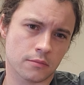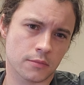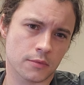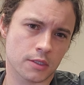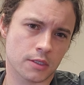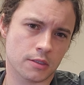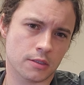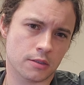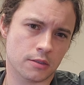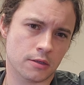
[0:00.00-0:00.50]

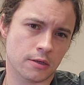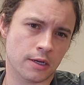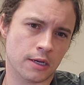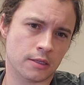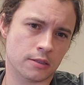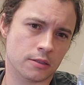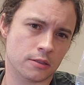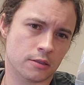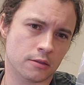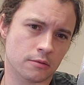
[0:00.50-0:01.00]
This is your
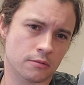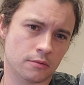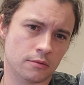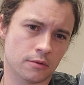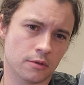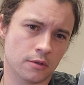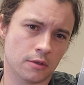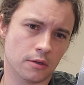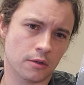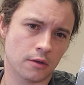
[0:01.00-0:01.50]
answer.
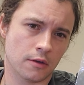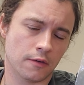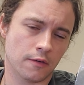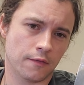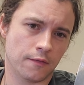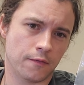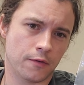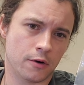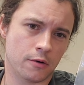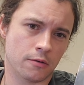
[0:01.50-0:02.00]

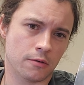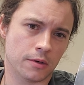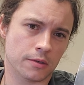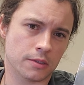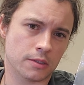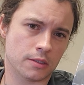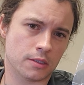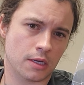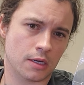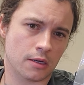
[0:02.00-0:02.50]
Forward,
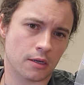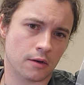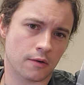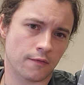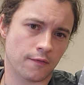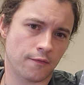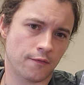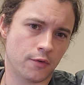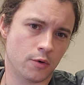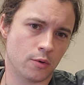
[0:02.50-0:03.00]
second,
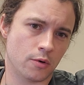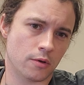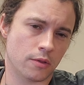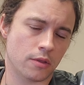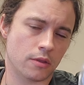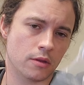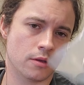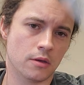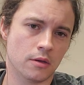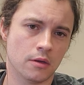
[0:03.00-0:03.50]
forward.
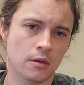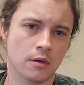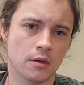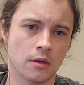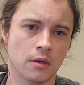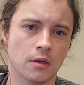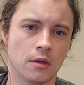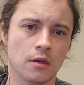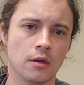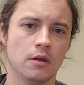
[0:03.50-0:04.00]

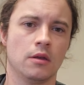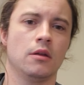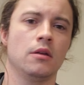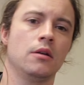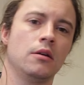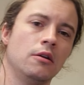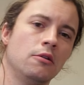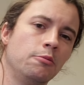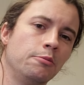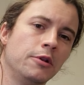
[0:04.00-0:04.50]

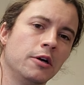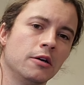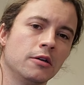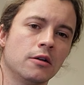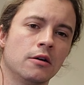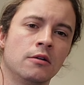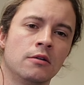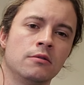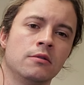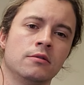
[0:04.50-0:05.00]
No plugged
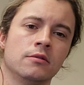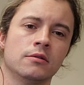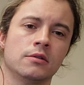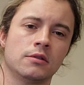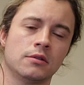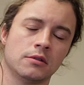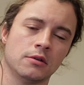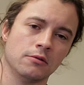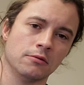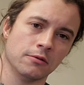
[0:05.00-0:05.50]

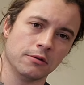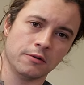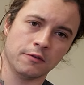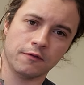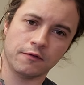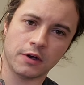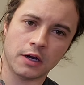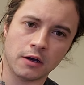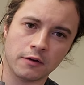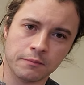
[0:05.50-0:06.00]
holes, no ruined
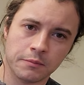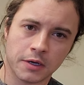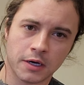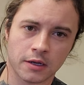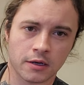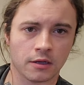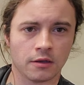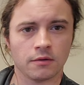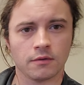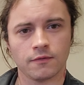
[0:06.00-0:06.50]
valve
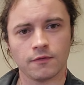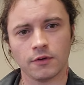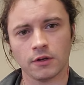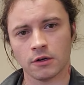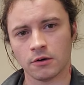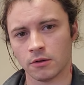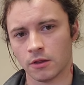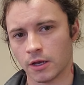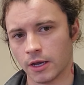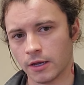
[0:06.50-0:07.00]
body. If you
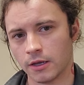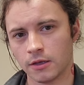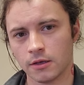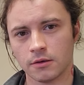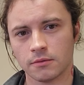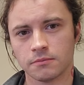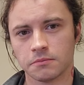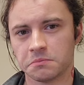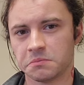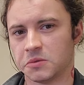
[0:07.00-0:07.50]
don't like
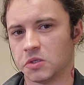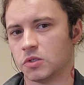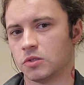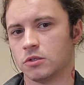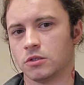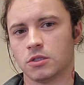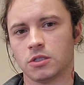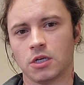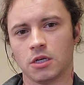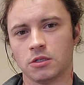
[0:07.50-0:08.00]
it, you can
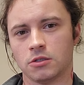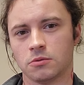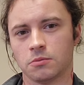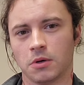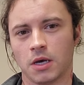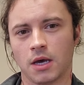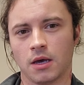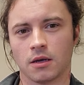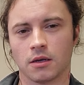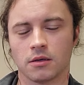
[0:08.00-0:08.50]
just change it
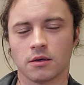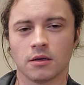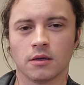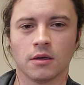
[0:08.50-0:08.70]
back.